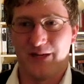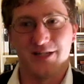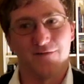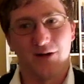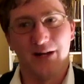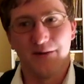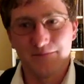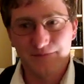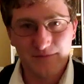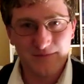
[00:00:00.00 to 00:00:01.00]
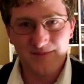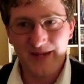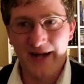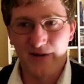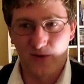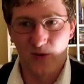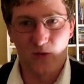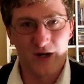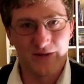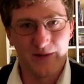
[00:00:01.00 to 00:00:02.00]
makes a friend out of
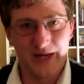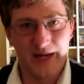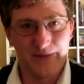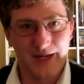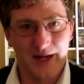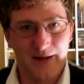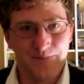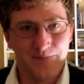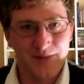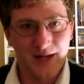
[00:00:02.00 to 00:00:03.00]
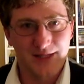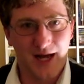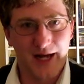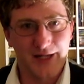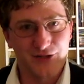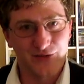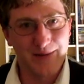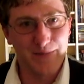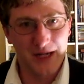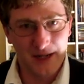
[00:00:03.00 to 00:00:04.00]
one of them named Sai
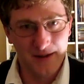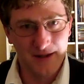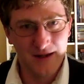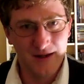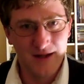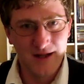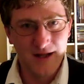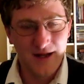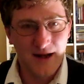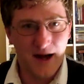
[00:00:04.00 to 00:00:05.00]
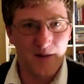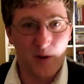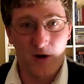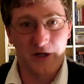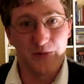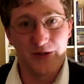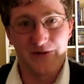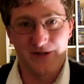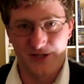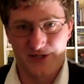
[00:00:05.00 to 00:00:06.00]
Trimba. Arguably,
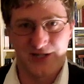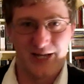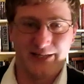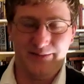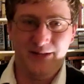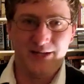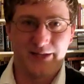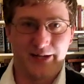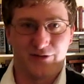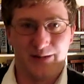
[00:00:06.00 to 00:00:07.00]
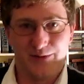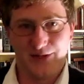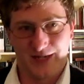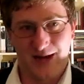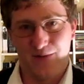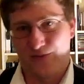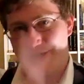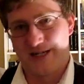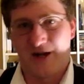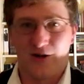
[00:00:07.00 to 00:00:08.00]
you could just say that Sai Trimba is now
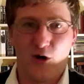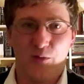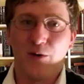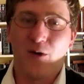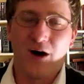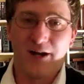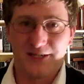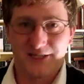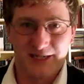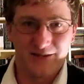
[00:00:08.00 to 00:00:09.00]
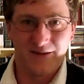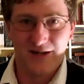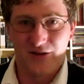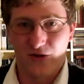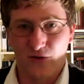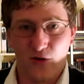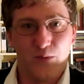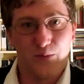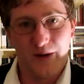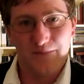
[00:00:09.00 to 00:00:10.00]
imprinting on Obi-Wan instead of the
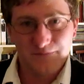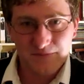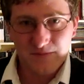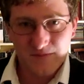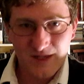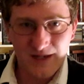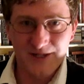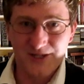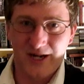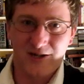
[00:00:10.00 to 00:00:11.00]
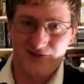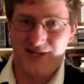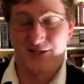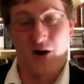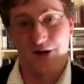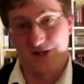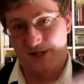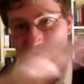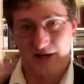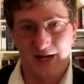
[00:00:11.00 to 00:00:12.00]
group, but this character has an
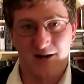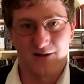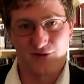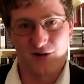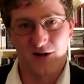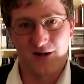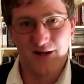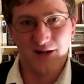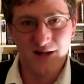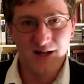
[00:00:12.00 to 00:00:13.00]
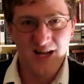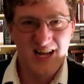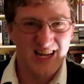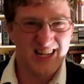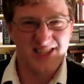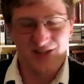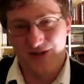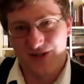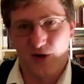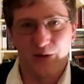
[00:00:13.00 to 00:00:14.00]
honest-to-God character arc, and so
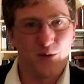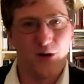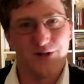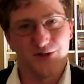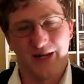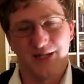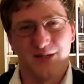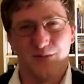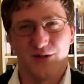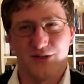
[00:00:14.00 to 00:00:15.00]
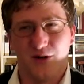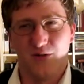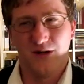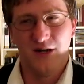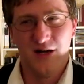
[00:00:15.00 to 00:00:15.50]
does Obi-Wan, so I guess the books don't